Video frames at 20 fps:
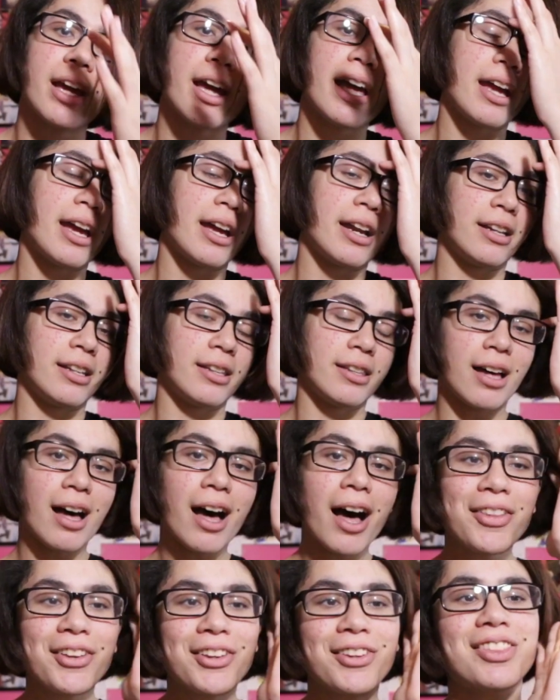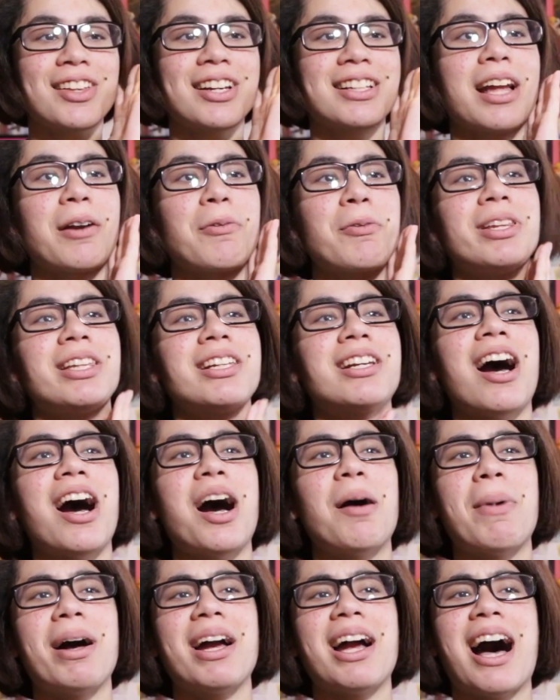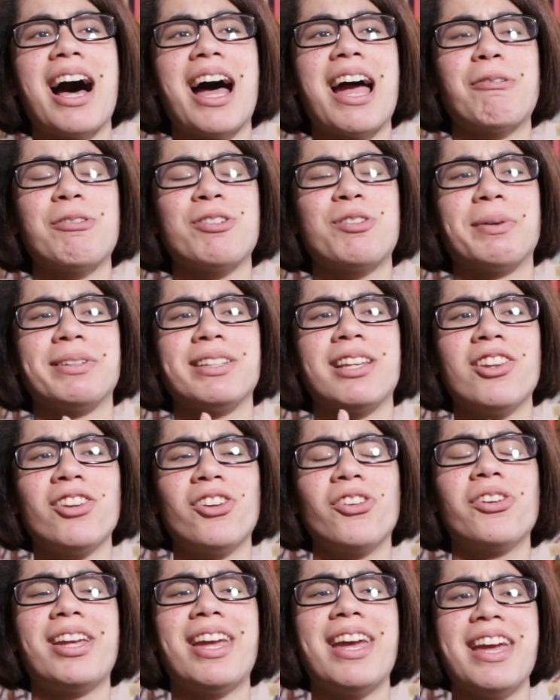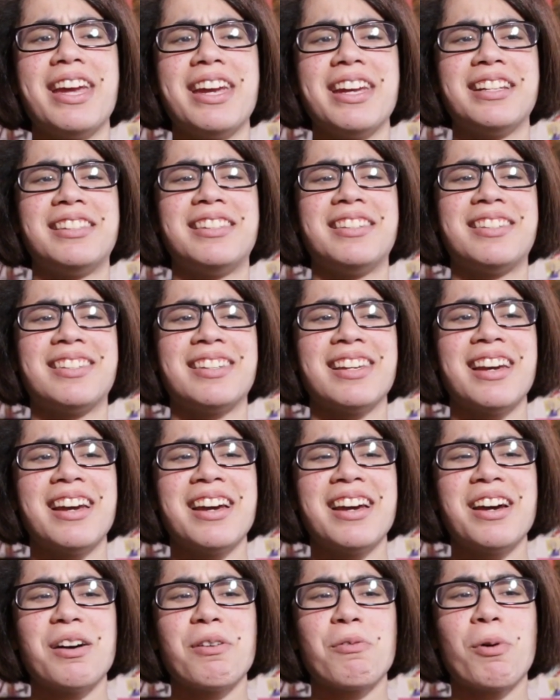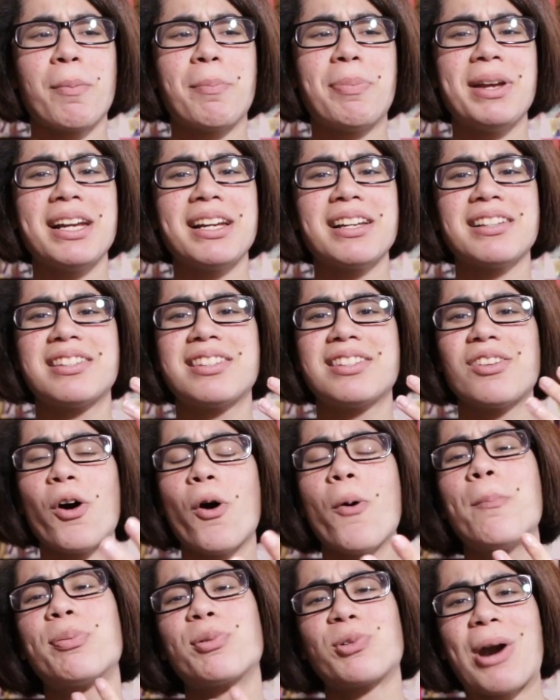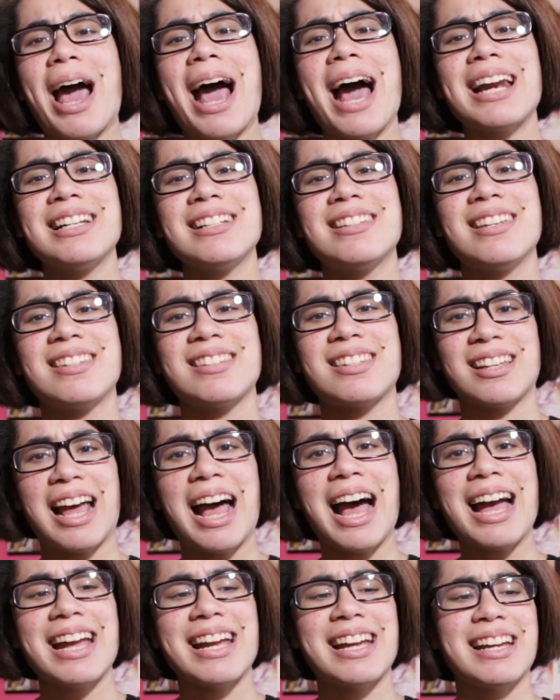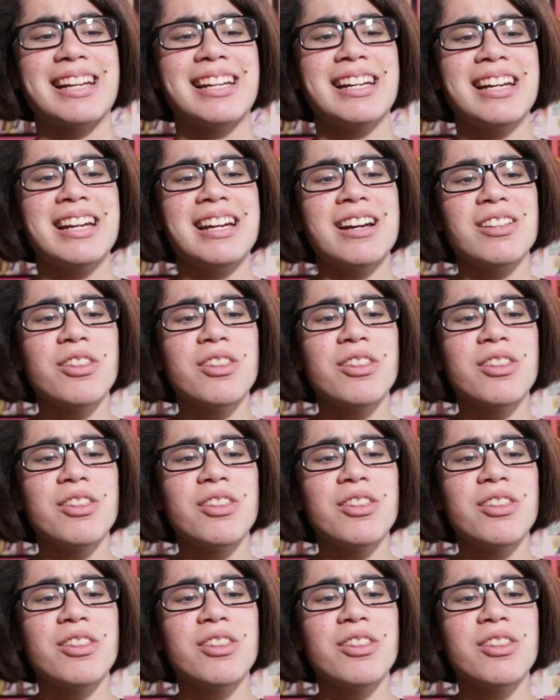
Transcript: And the other thing that really caught my eye was when the little kids were being so bratty to Sanae.